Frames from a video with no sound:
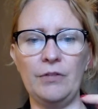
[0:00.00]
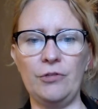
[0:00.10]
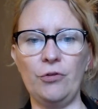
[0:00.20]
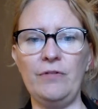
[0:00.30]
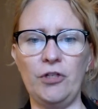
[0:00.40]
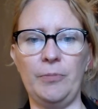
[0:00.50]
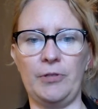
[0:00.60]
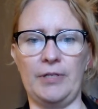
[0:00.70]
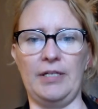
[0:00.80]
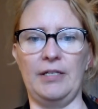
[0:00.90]
The story of
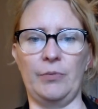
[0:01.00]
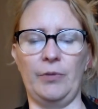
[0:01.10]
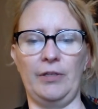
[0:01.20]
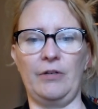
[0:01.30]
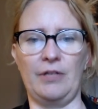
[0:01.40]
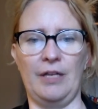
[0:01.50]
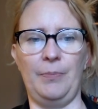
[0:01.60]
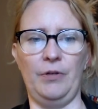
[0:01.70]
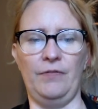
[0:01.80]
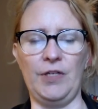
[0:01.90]
Juniper C is a really good
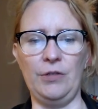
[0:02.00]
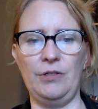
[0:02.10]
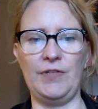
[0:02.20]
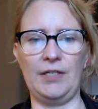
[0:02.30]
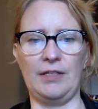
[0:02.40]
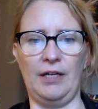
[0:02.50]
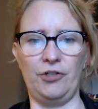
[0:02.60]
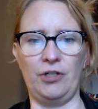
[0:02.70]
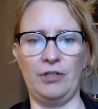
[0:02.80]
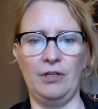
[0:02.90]
example of the use of
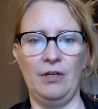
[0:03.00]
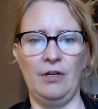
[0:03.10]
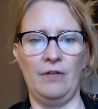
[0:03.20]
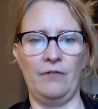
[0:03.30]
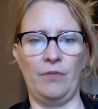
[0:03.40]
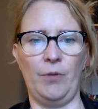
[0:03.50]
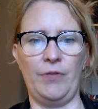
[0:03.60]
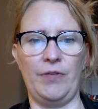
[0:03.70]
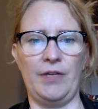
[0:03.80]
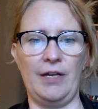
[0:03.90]
technology from
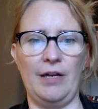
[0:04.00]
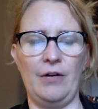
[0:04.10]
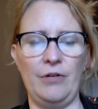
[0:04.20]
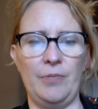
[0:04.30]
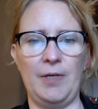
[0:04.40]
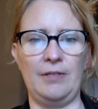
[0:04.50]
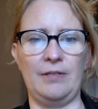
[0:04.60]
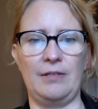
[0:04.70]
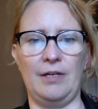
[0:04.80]
what the aerospace